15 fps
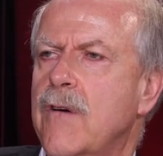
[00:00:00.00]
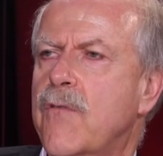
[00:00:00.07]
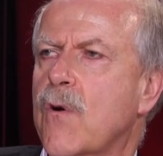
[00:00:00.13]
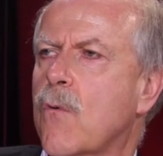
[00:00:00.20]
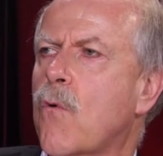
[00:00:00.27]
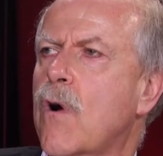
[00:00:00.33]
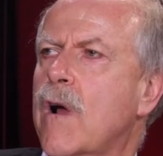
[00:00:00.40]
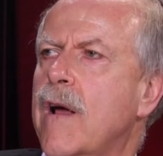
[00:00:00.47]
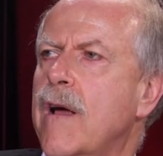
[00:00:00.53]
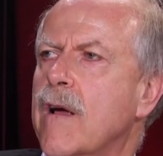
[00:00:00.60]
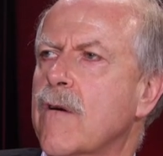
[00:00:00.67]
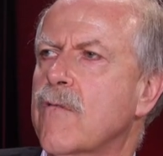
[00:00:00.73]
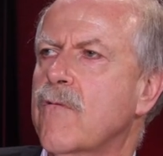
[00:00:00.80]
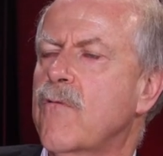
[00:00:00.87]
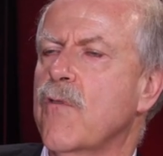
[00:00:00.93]
if you're
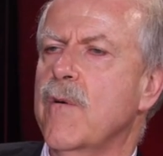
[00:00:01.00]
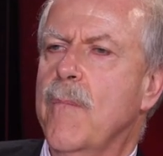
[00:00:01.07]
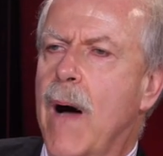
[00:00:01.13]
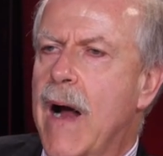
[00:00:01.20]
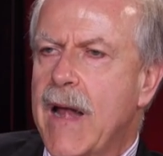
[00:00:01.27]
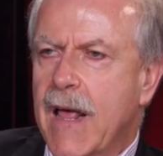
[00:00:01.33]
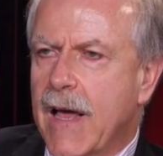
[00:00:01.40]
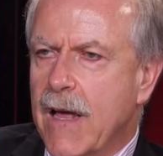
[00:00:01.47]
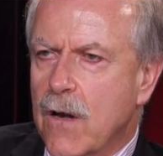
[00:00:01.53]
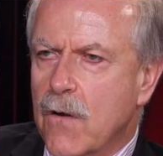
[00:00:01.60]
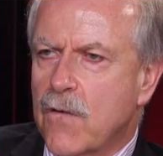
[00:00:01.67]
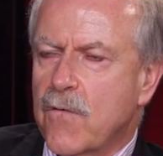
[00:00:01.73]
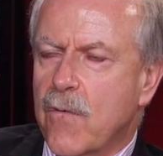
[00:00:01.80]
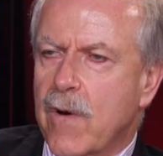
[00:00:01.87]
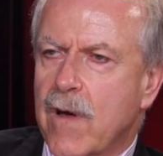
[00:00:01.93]
working for the mining
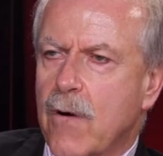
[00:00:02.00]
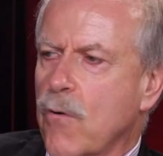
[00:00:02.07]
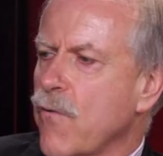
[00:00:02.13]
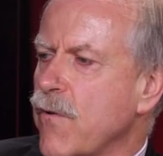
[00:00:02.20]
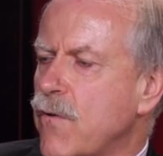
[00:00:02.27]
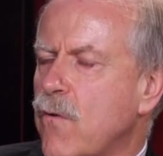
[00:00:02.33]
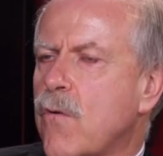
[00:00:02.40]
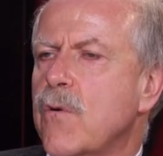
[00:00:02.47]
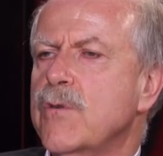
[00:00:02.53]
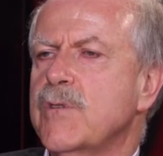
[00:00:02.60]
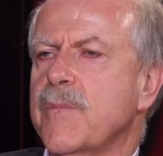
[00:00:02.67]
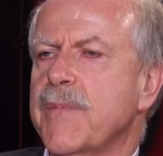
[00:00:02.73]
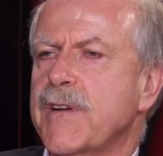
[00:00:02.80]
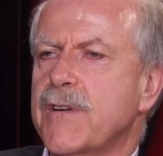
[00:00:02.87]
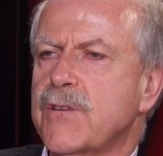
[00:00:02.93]
industry or the
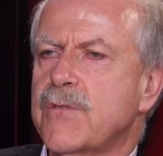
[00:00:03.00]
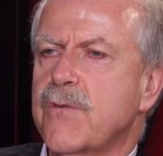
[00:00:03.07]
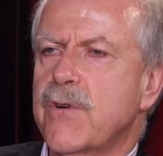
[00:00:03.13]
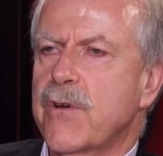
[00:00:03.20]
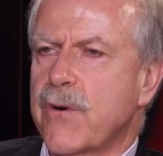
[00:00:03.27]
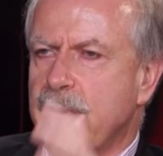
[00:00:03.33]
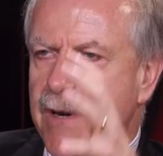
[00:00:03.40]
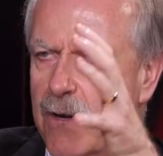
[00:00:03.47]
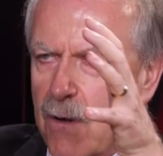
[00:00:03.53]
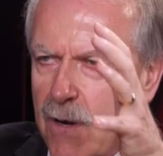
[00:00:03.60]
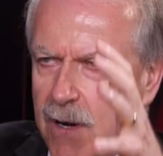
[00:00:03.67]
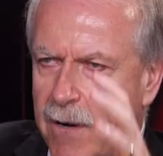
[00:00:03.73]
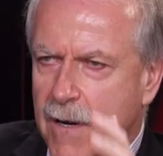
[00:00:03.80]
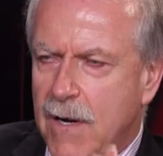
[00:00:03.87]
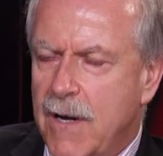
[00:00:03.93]
tourism industry, you can
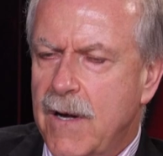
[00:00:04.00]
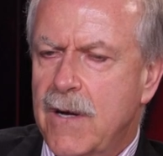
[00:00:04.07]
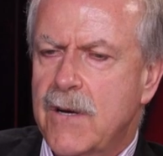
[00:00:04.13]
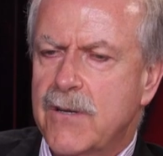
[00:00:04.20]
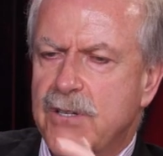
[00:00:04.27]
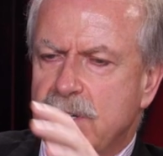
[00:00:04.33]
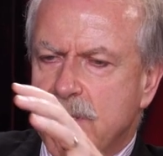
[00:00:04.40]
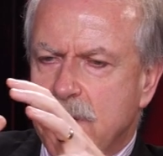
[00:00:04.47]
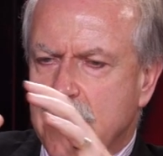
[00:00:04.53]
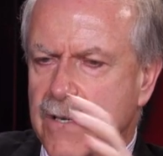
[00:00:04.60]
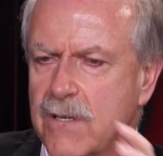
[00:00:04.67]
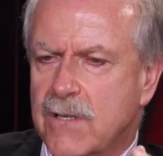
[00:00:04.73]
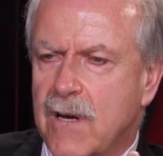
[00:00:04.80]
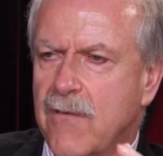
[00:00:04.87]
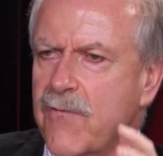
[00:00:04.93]
look just at
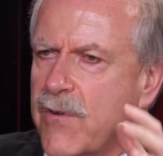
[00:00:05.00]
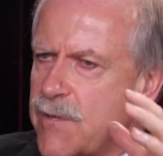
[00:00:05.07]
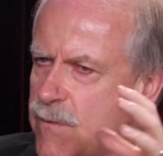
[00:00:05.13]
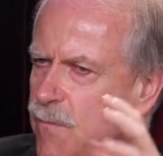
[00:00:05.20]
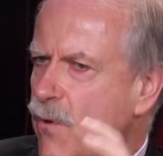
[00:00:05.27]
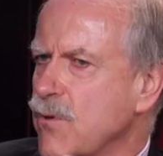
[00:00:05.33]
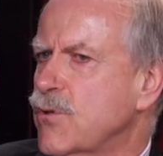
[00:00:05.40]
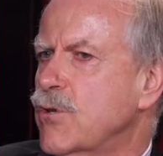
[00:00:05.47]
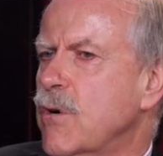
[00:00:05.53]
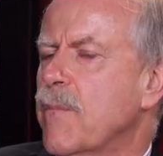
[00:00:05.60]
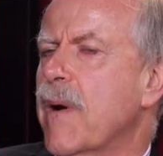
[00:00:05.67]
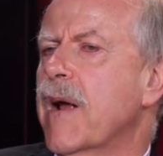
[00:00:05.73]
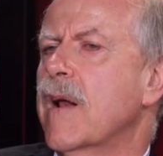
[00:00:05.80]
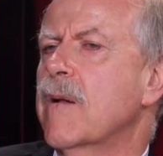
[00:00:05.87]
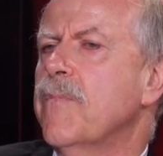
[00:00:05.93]
the stuff that's most
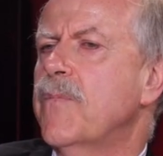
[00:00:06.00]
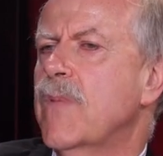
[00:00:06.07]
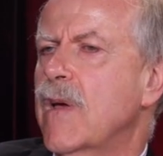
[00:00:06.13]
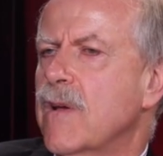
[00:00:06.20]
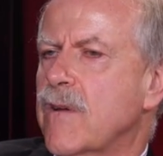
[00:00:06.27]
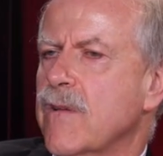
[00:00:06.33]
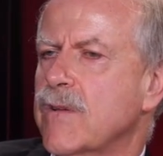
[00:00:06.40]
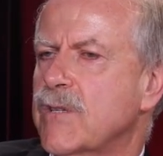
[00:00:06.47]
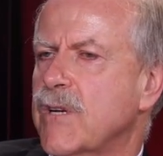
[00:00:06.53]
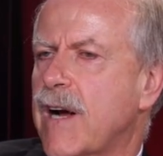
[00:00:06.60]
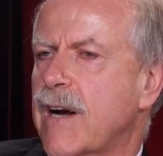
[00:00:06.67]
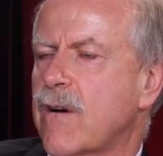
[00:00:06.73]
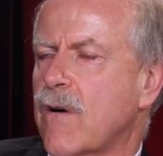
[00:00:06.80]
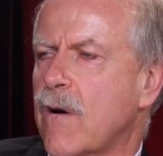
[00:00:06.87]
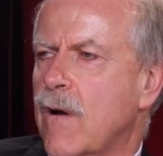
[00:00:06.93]
germane to the
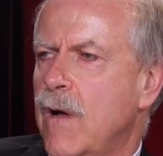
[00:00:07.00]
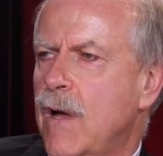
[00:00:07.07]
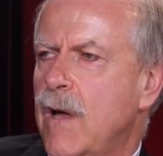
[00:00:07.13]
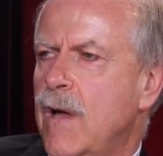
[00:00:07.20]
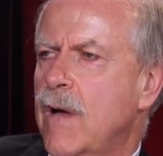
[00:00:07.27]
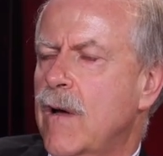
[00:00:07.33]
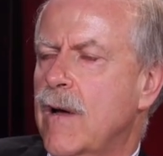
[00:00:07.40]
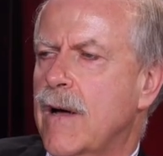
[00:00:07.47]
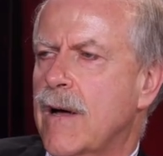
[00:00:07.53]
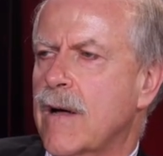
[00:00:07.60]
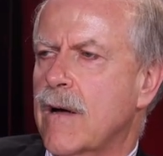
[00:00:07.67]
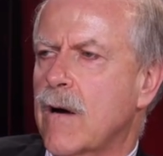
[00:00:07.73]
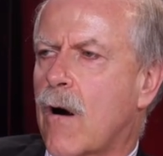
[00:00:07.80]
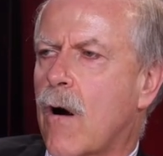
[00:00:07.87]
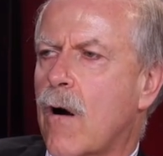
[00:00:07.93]
sector.
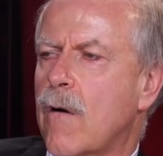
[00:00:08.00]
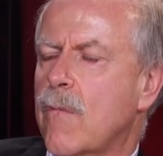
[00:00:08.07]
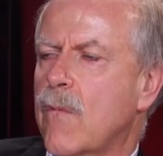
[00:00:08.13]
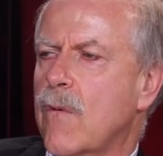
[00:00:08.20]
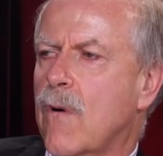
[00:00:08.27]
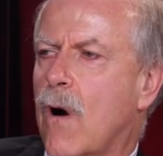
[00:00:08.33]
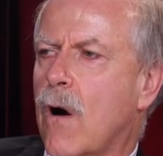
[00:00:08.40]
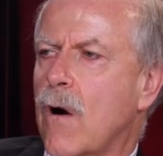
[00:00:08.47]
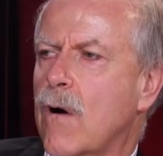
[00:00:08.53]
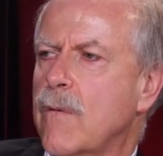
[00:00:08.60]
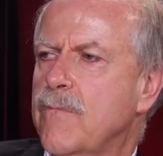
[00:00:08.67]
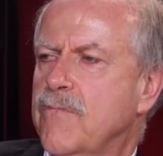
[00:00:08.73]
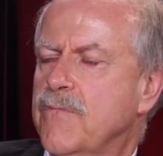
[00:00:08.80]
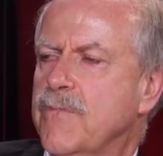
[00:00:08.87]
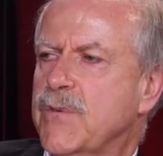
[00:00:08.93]

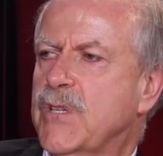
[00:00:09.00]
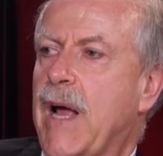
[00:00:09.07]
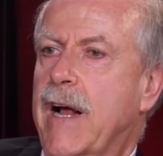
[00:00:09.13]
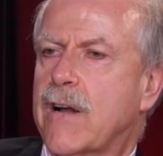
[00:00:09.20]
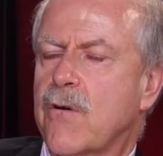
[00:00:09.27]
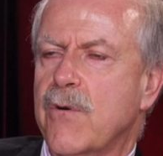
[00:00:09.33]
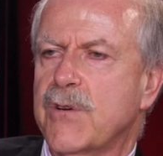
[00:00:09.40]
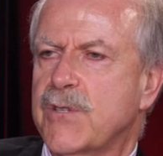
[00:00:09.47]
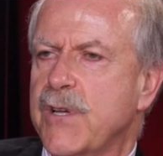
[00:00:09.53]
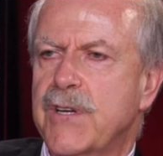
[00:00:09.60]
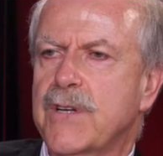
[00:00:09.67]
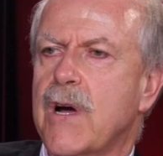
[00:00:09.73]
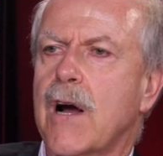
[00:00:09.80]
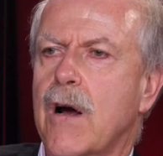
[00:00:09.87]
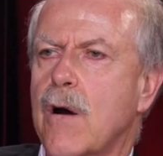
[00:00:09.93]
Our sector is the
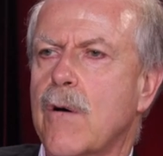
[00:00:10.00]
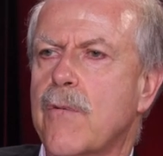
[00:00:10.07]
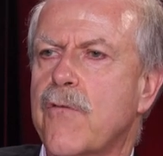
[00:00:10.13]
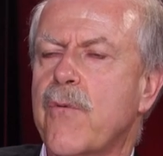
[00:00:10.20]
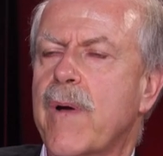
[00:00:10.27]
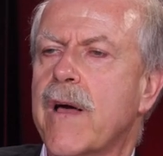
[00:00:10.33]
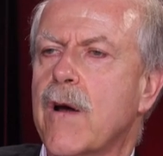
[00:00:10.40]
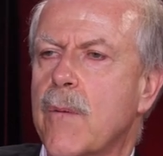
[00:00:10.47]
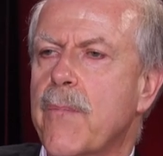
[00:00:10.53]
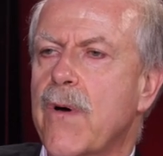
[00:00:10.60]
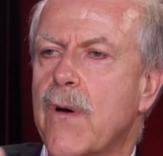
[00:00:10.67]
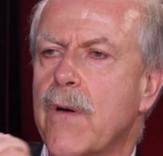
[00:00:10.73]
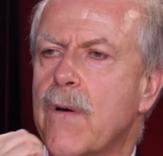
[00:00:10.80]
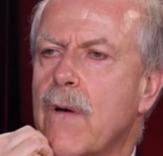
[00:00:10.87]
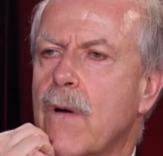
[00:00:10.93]
entire $300
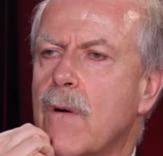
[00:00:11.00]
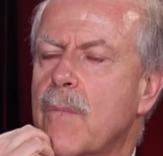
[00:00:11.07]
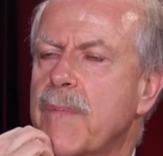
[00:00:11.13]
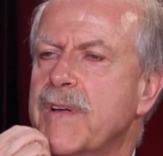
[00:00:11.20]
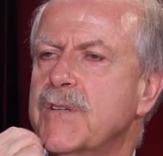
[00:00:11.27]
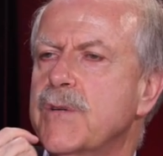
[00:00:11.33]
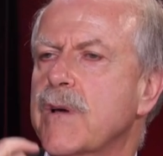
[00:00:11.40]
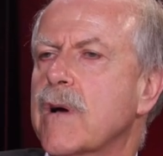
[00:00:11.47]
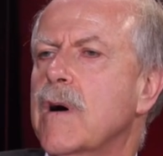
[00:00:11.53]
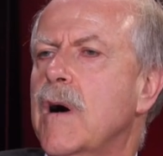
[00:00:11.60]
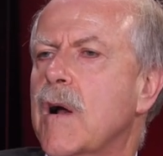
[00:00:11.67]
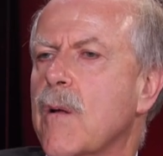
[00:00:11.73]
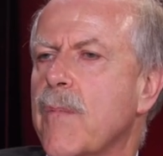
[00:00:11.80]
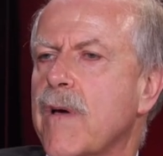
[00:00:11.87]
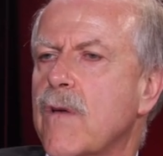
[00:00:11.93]
billion BC
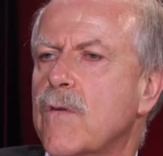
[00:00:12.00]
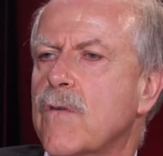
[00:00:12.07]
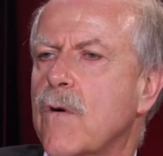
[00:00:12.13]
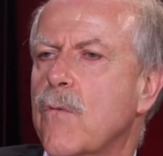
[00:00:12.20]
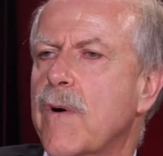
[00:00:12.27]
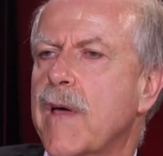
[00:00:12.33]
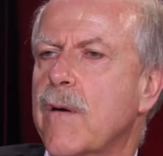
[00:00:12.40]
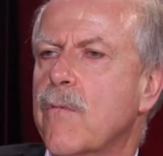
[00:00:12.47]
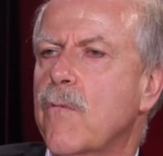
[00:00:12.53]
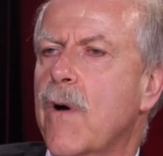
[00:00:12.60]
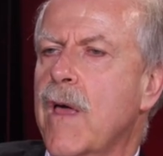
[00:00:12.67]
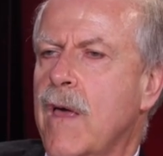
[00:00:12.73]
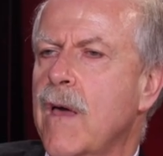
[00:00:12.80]
economy. So we